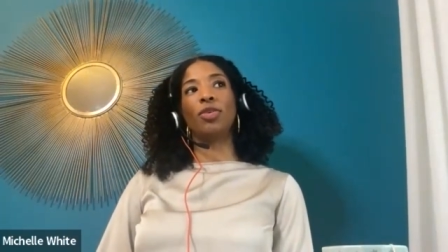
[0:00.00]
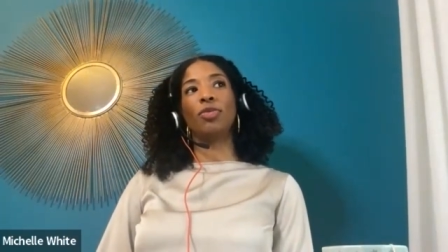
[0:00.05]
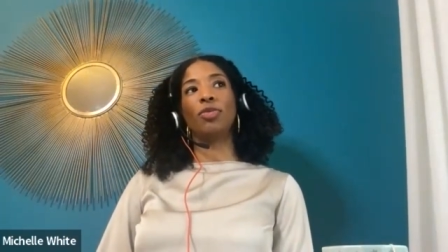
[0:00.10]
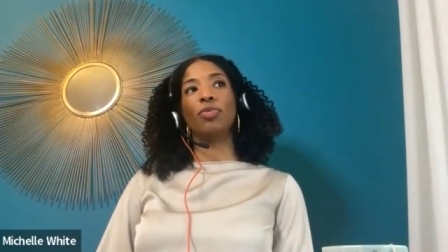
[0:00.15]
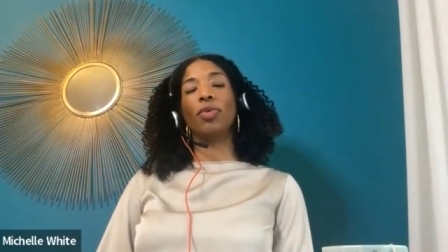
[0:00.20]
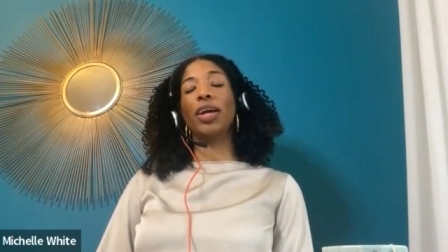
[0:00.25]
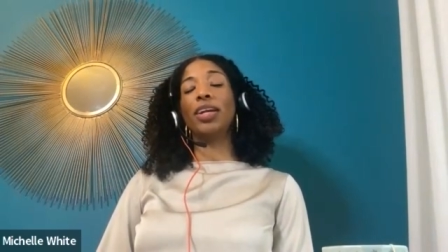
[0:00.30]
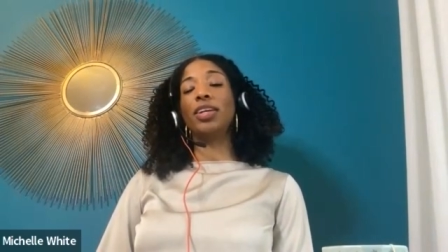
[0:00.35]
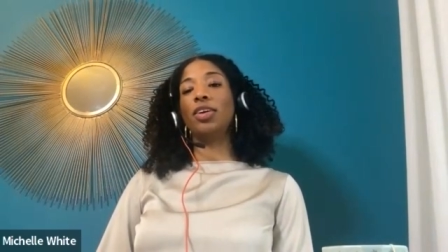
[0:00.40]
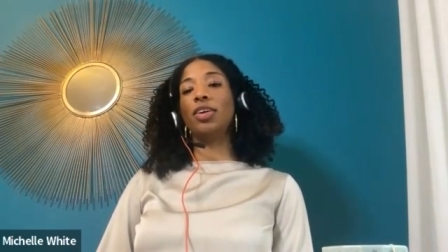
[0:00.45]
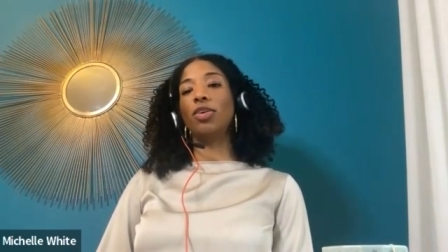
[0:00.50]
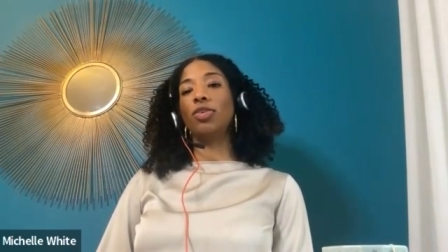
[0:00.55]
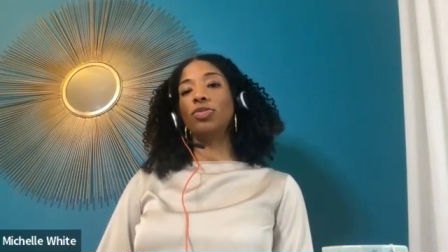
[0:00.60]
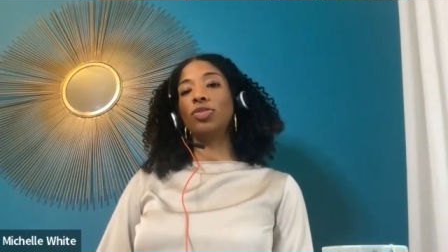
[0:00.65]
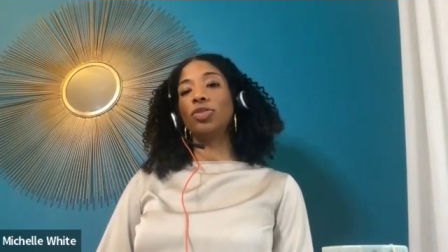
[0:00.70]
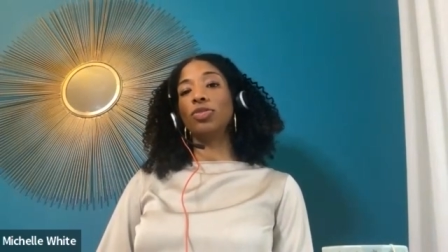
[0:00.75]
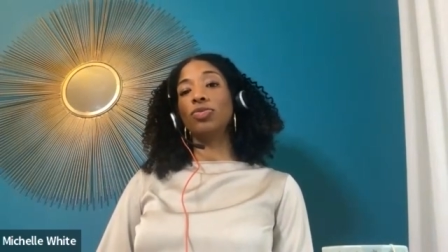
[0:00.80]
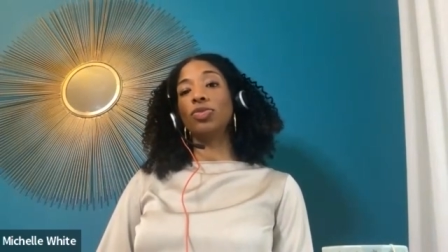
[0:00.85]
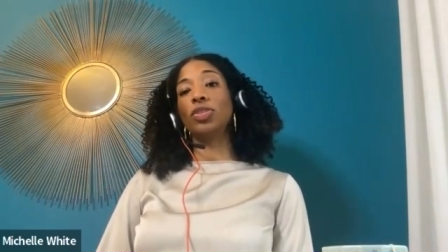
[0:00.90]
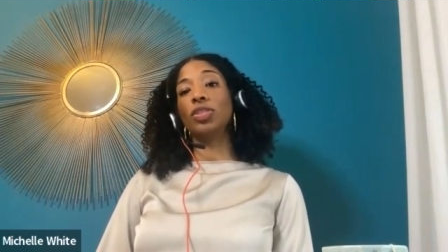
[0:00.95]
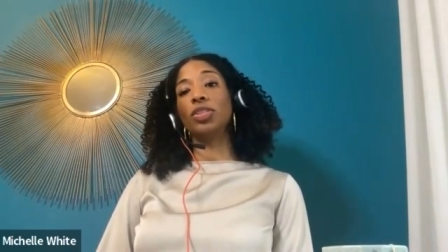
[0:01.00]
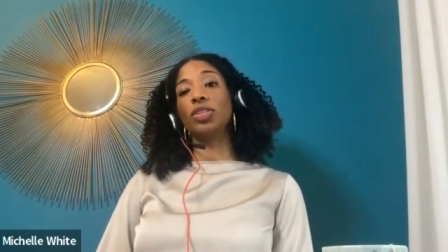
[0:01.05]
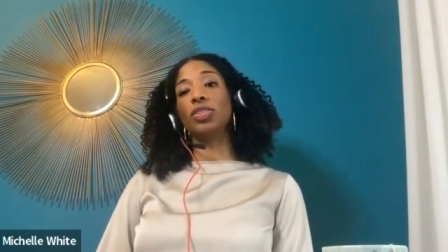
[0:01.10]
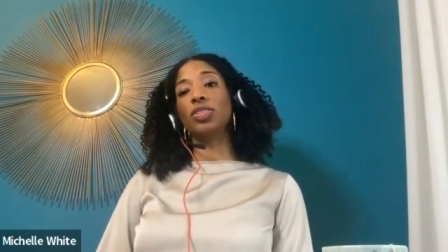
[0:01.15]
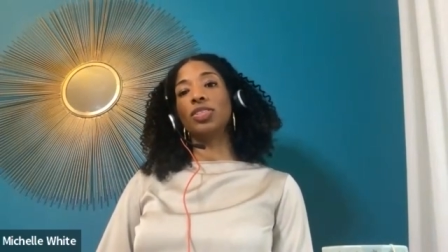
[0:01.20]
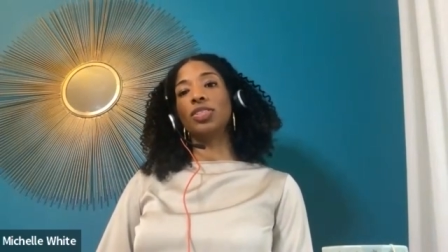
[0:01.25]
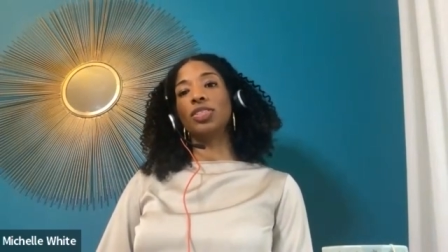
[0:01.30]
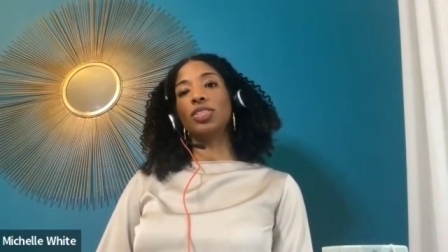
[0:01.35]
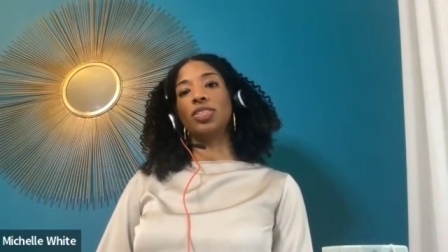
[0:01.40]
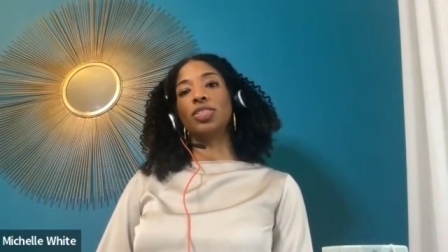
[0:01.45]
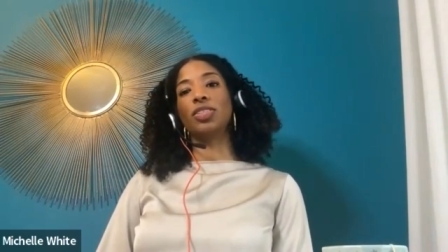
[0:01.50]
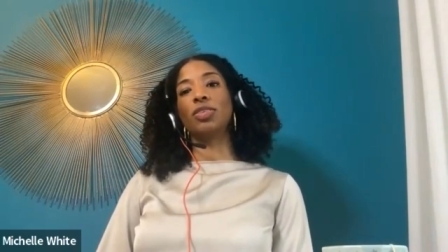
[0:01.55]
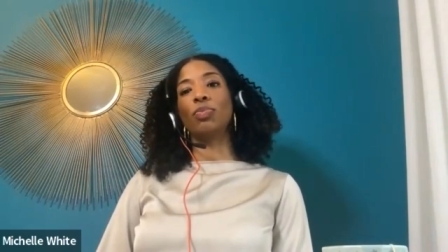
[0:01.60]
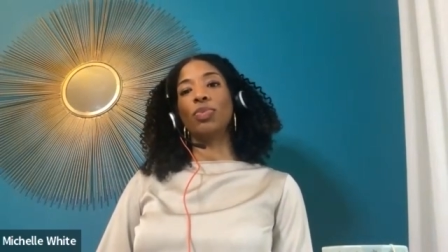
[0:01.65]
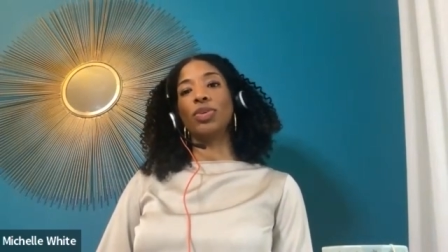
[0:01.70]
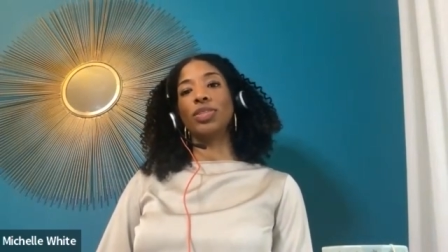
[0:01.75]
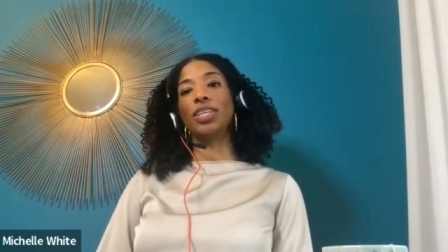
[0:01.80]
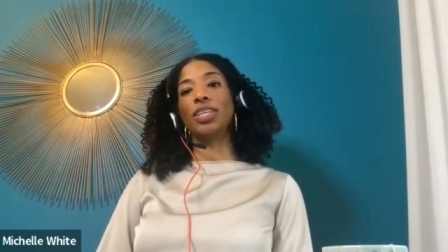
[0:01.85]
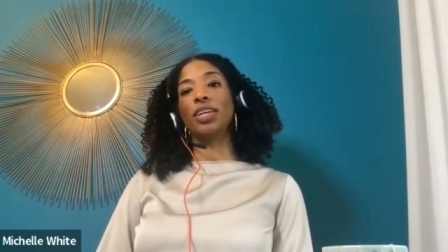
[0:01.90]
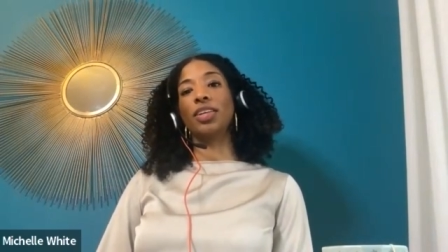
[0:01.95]
ready also to listen to
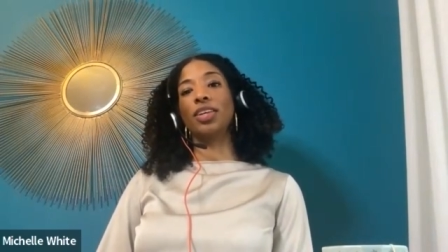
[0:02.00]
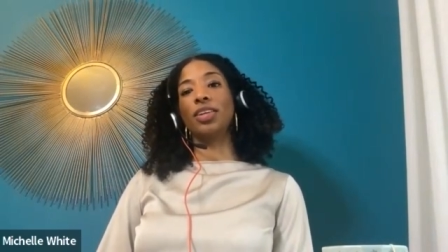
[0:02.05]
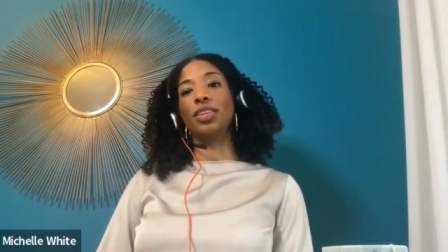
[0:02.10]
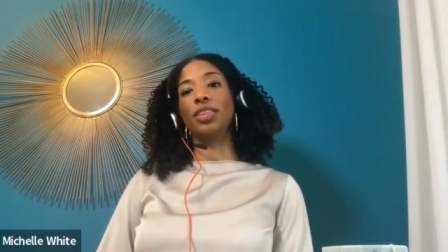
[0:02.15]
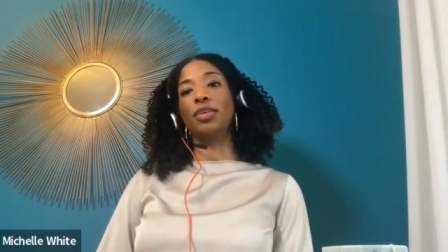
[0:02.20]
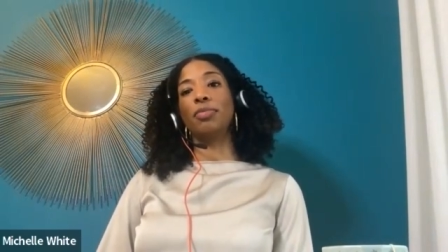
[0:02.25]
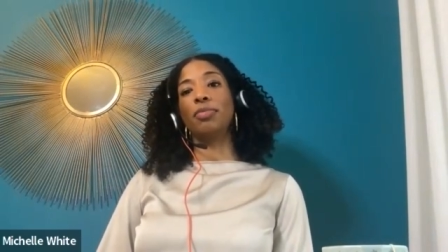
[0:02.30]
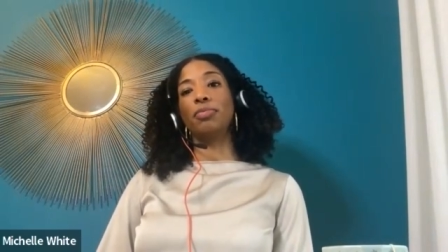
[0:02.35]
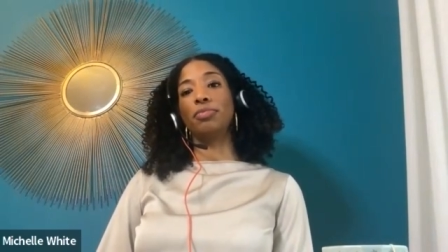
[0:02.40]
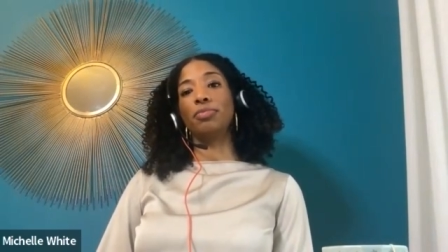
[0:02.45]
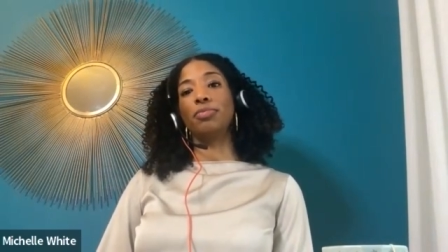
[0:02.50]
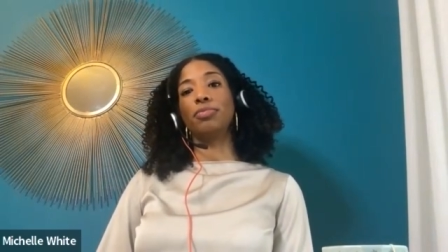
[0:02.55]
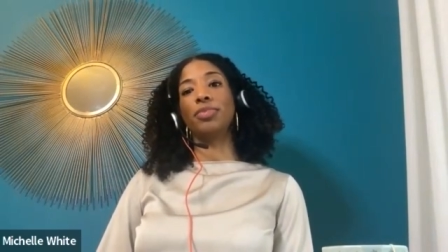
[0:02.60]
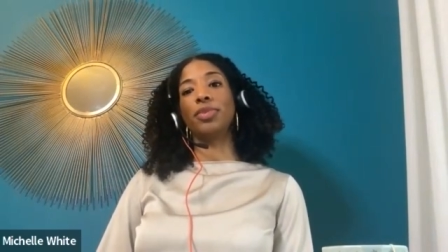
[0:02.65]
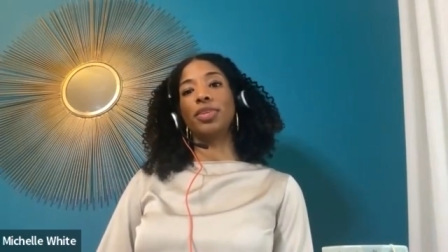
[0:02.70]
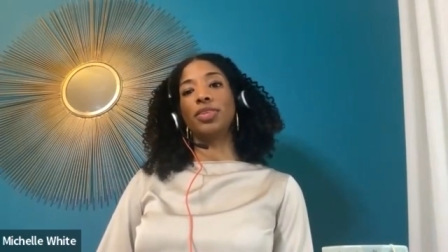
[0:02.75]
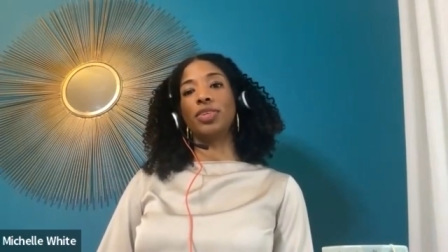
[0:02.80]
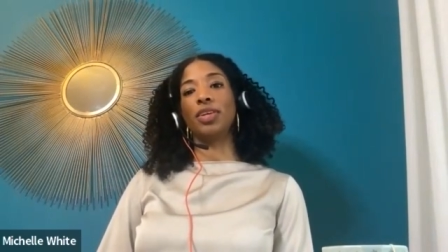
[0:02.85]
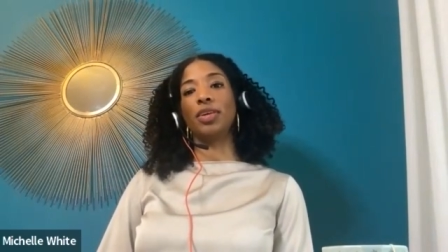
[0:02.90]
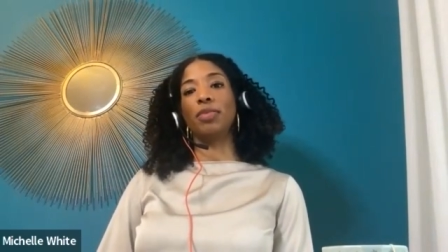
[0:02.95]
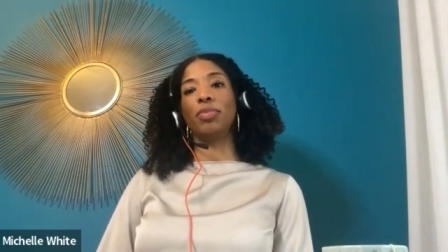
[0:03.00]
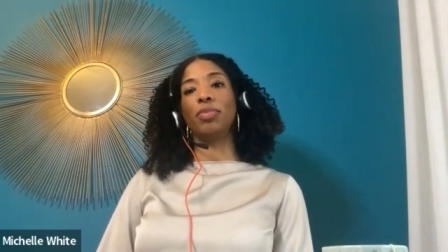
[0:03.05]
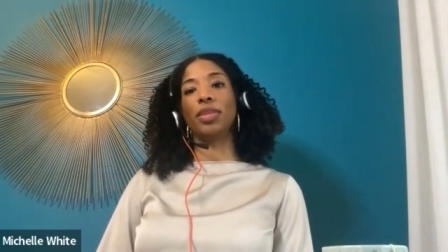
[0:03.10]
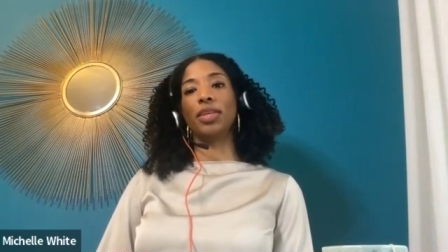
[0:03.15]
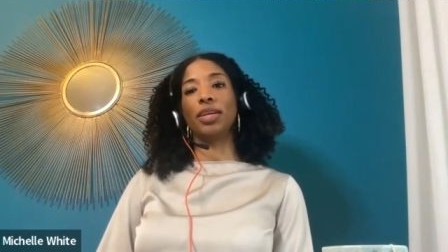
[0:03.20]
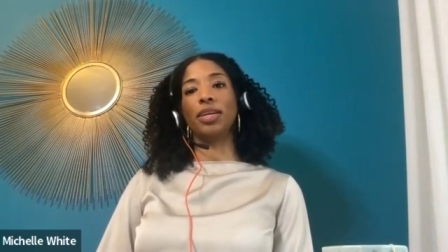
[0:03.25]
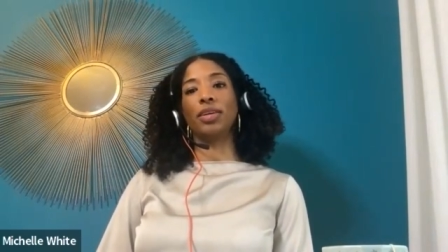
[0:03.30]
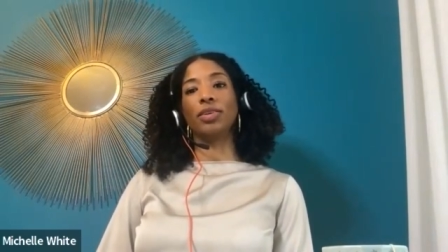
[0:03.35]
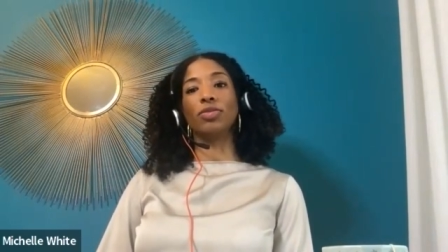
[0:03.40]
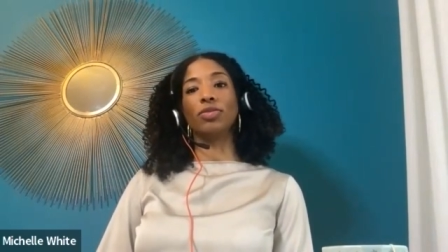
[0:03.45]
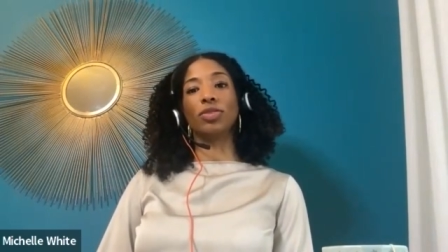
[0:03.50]
someone telling them the same thing.